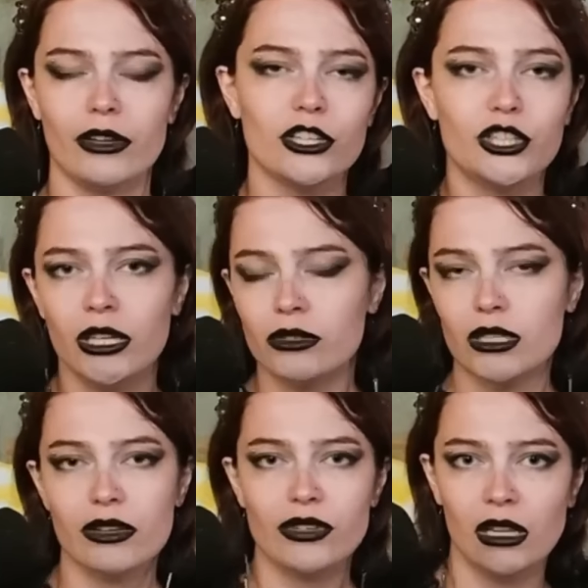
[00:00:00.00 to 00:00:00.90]
You're a genie
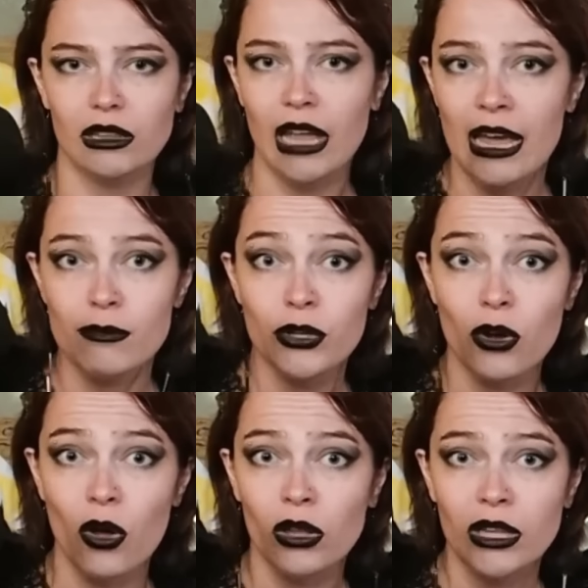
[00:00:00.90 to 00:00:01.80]
who's lived in a lamp your
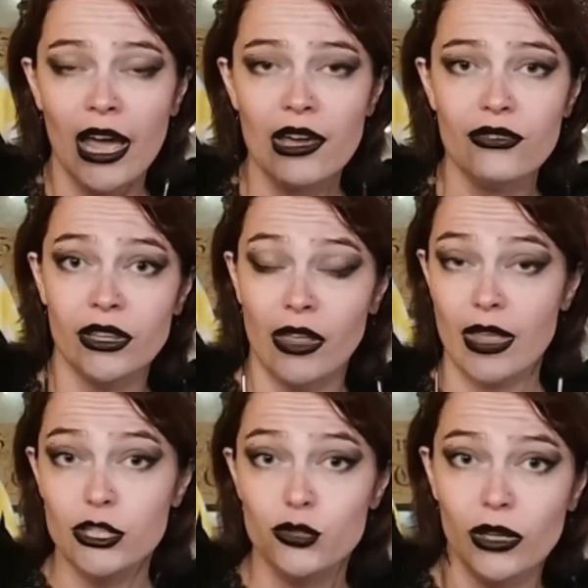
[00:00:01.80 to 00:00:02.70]
whole life, and then
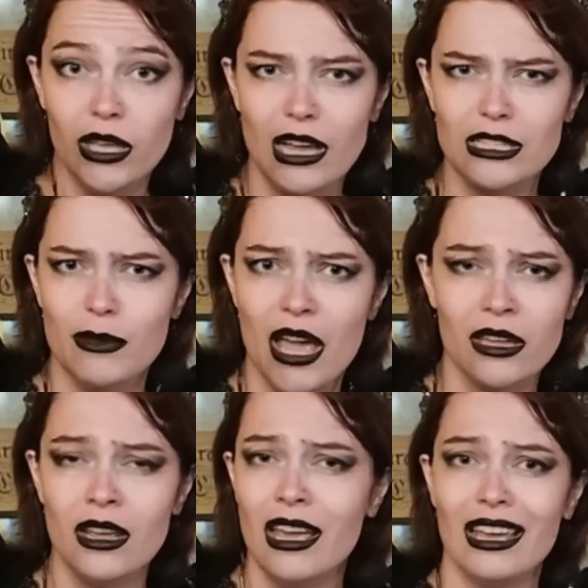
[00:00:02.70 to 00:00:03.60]
this really nice man